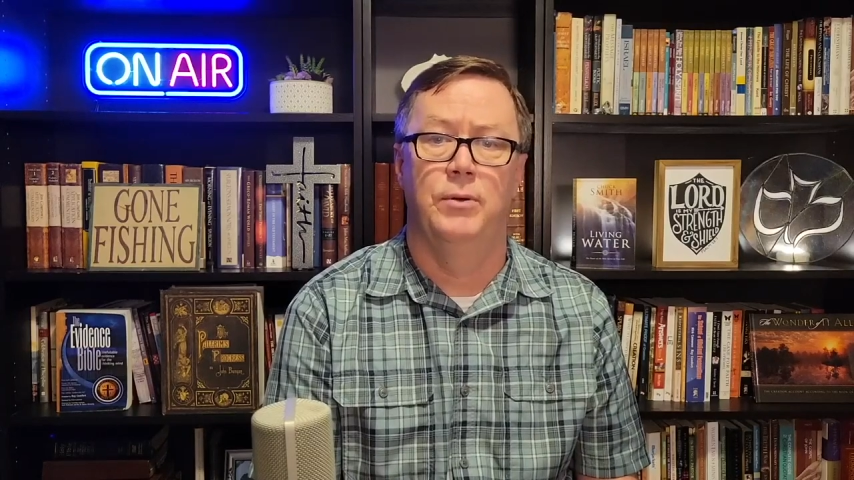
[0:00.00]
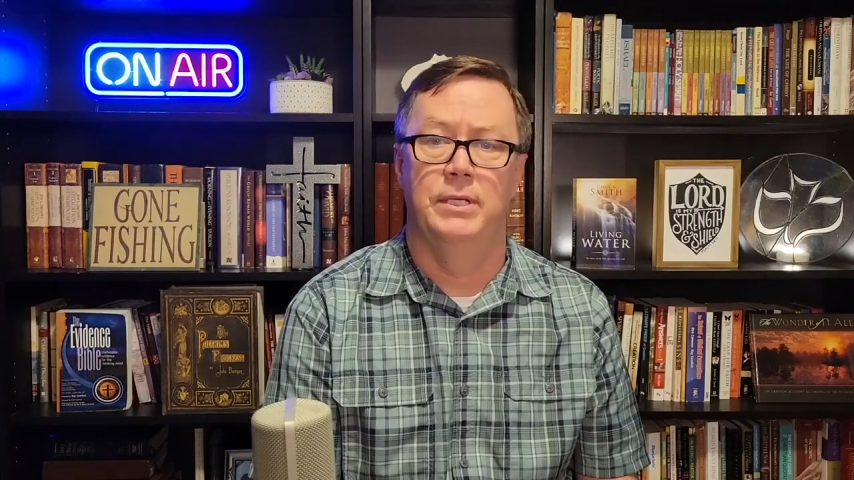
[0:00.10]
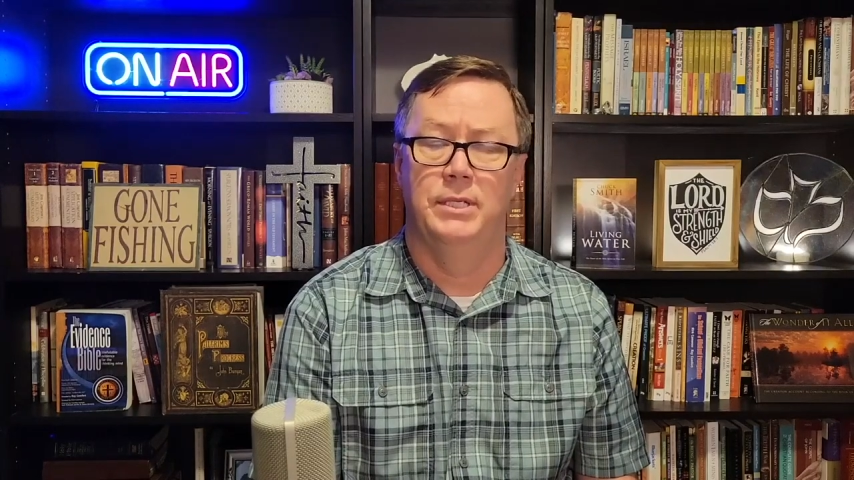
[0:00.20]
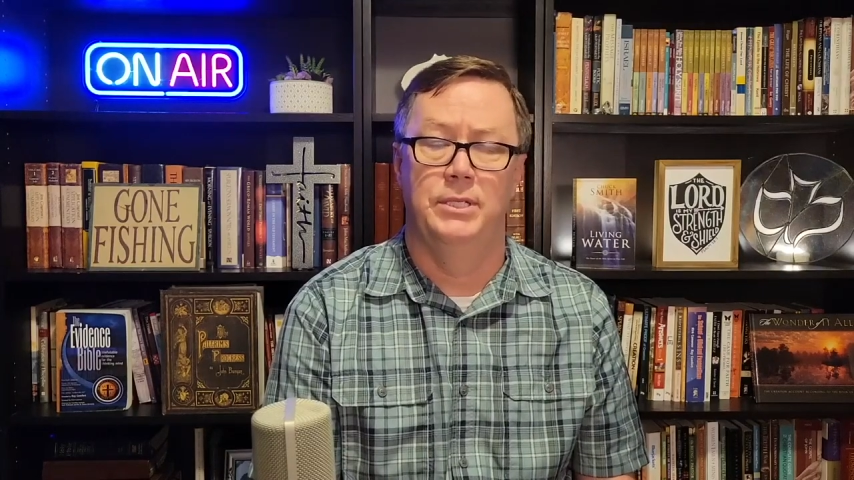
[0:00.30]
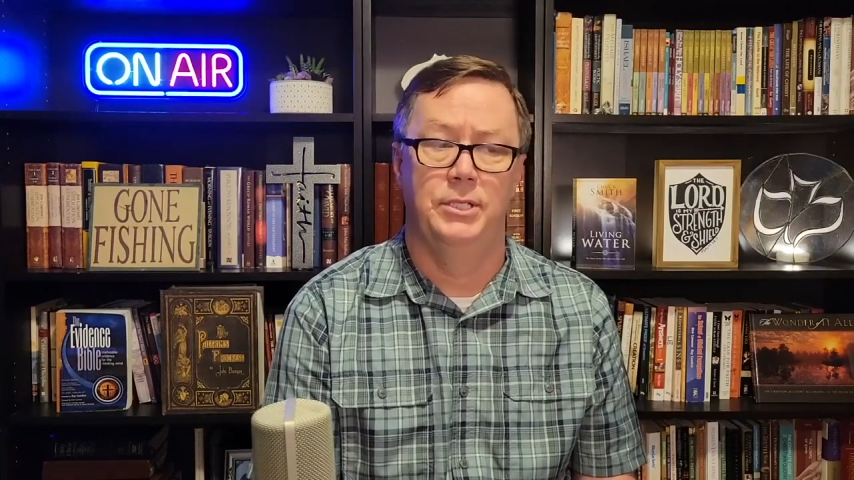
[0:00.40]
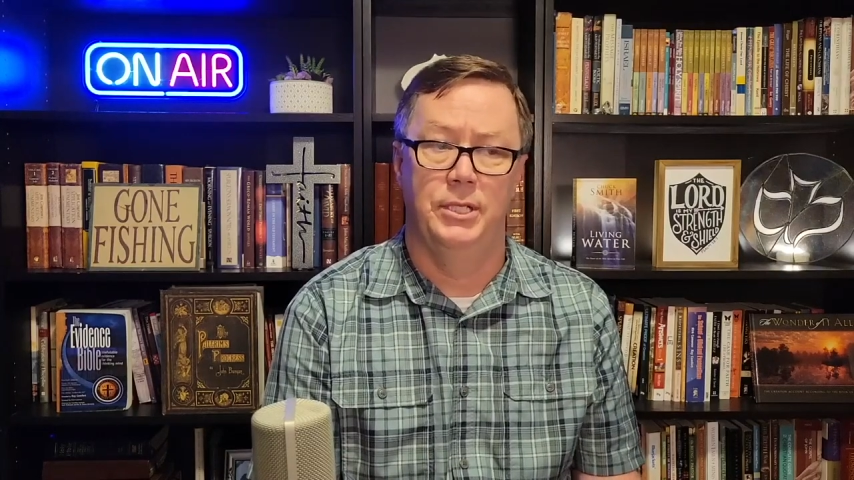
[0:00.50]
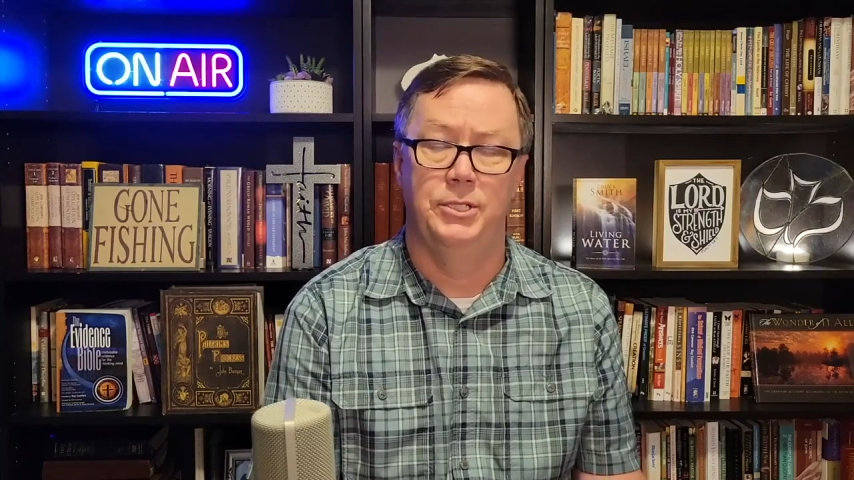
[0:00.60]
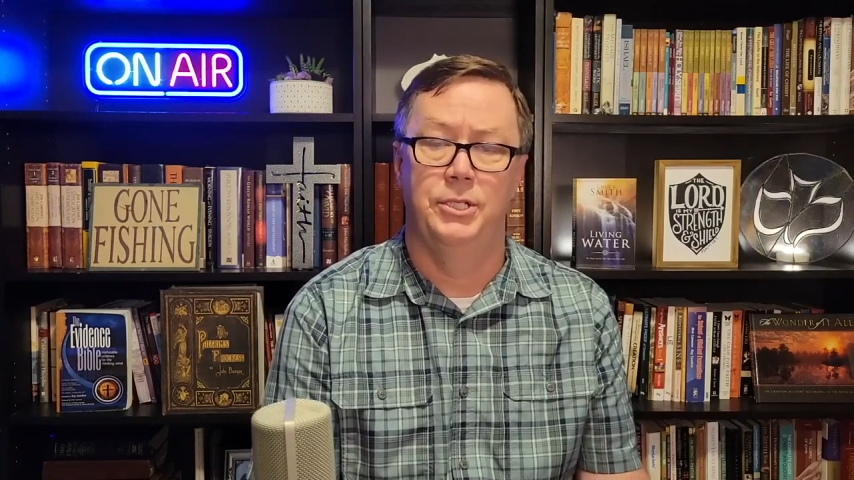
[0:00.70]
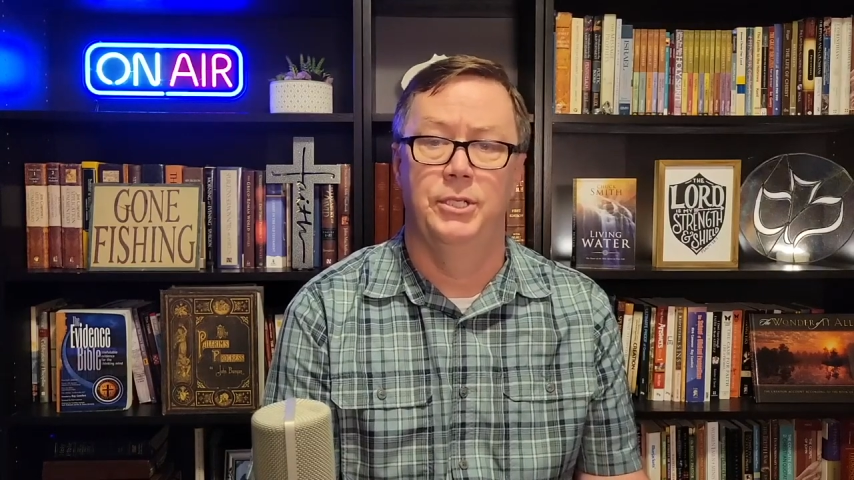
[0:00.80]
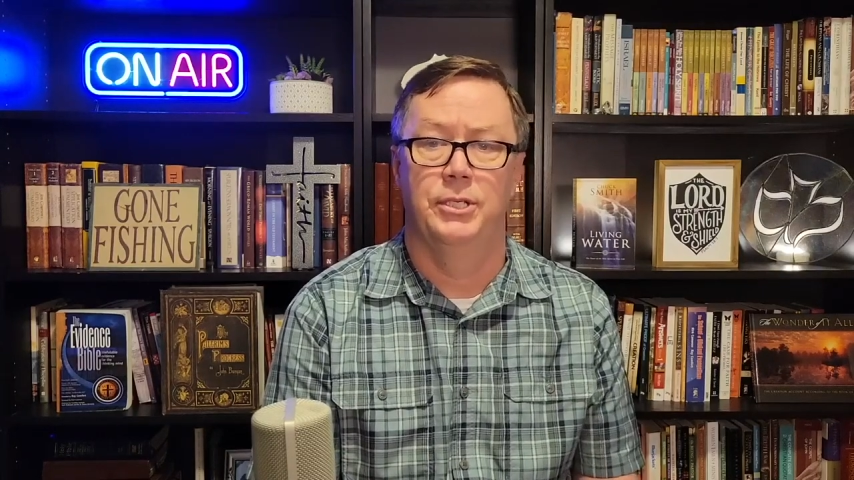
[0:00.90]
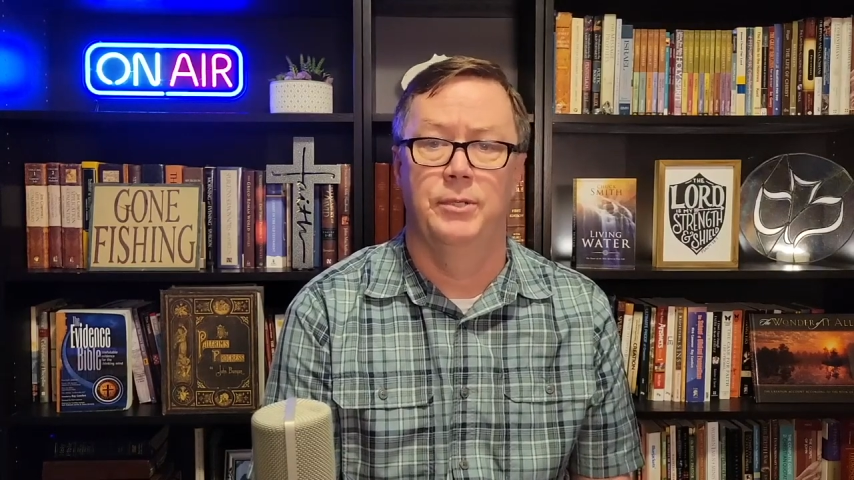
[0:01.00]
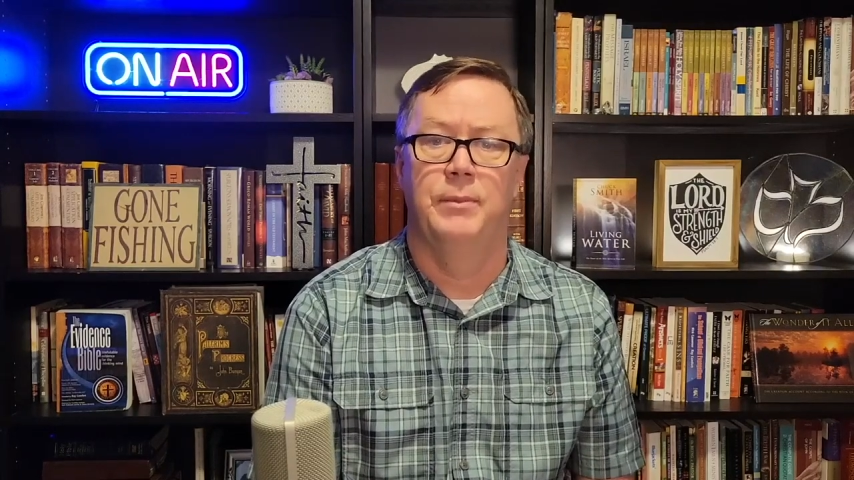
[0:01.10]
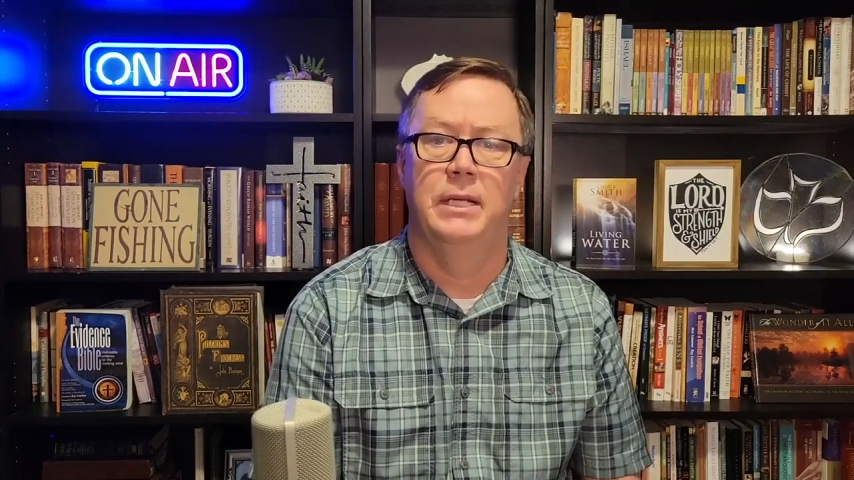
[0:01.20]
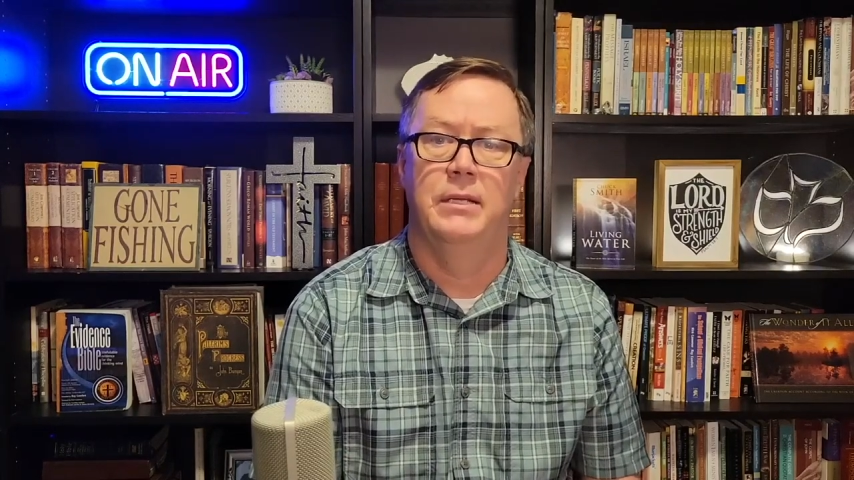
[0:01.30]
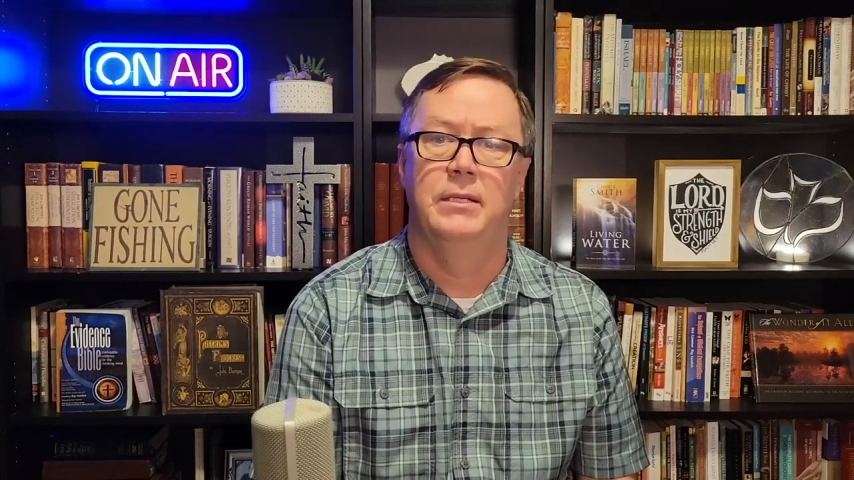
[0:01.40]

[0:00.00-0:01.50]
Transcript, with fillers: it and you, that you're going to commit.